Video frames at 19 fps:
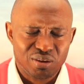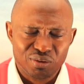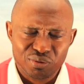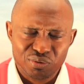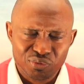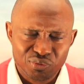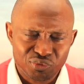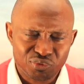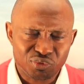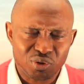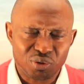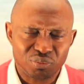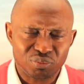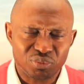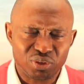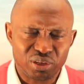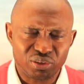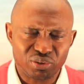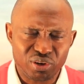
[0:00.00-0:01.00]
from
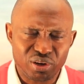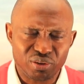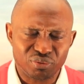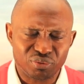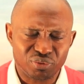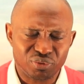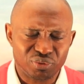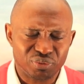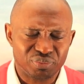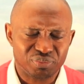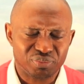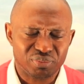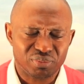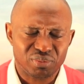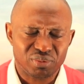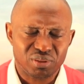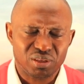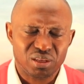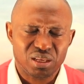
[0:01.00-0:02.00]
the grave,
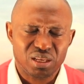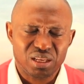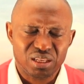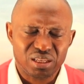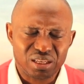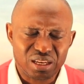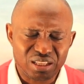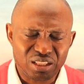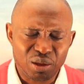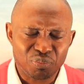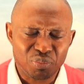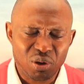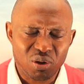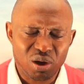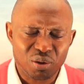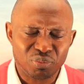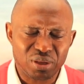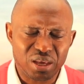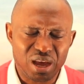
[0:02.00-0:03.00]
let that
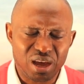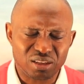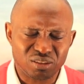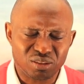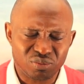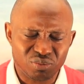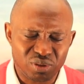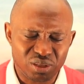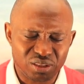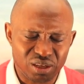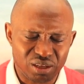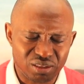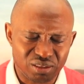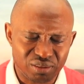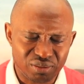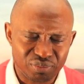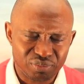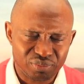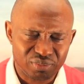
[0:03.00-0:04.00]
power be activated.
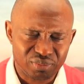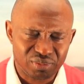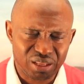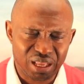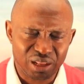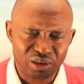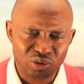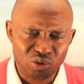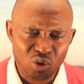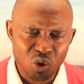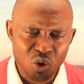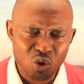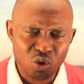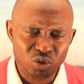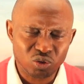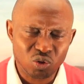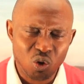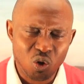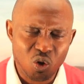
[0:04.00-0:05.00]
That
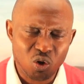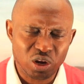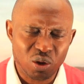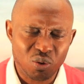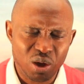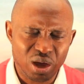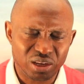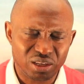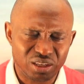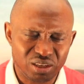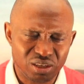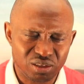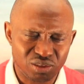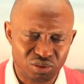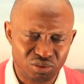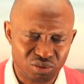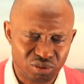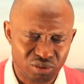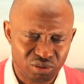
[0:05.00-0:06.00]
Lord, all our
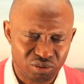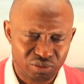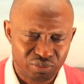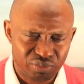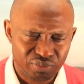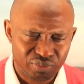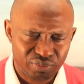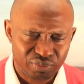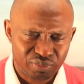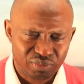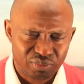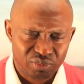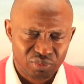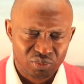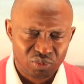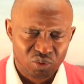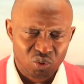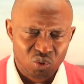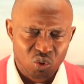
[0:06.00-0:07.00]
heels,
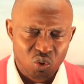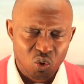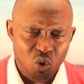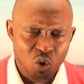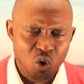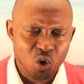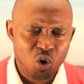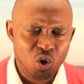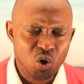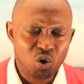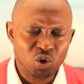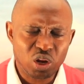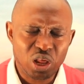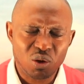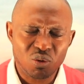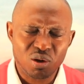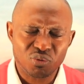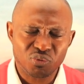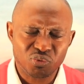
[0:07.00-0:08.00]
all
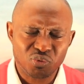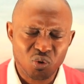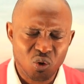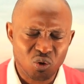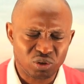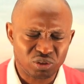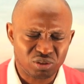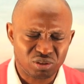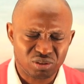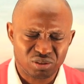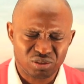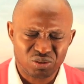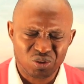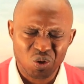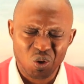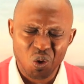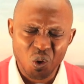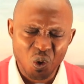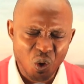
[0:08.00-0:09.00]
our faults,
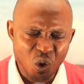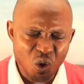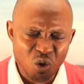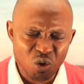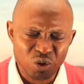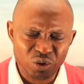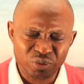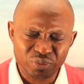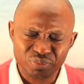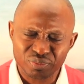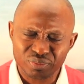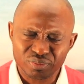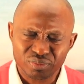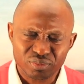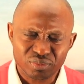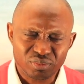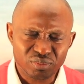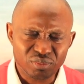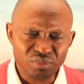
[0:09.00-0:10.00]
all
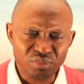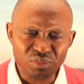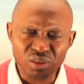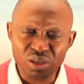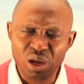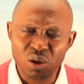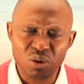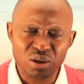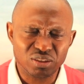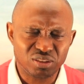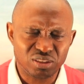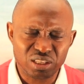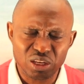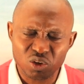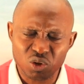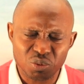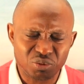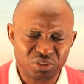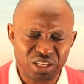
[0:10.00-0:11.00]
our
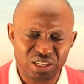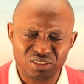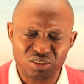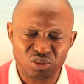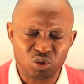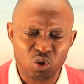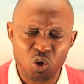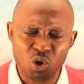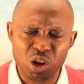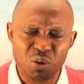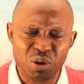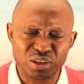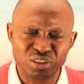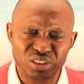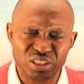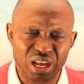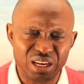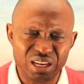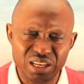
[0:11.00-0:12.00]
circumstances, all our
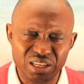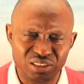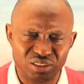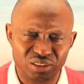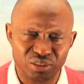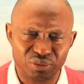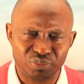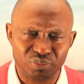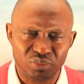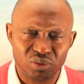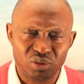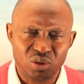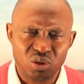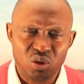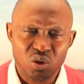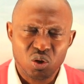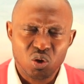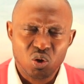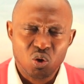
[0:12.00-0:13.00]
challenge,
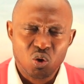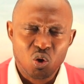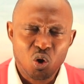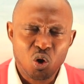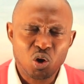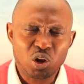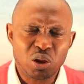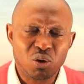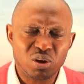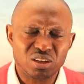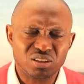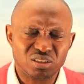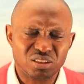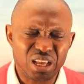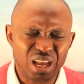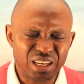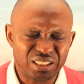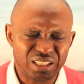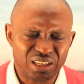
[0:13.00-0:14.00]
all our
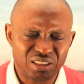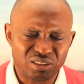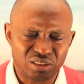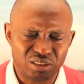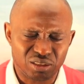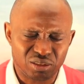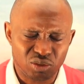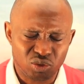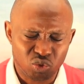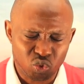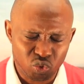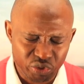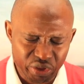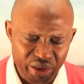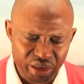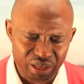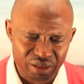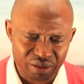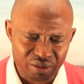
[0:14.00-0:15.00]
stagnancy
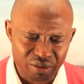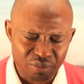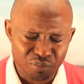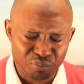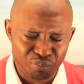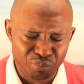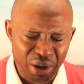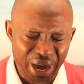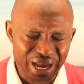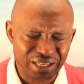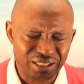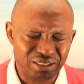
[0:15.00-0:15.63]
today, by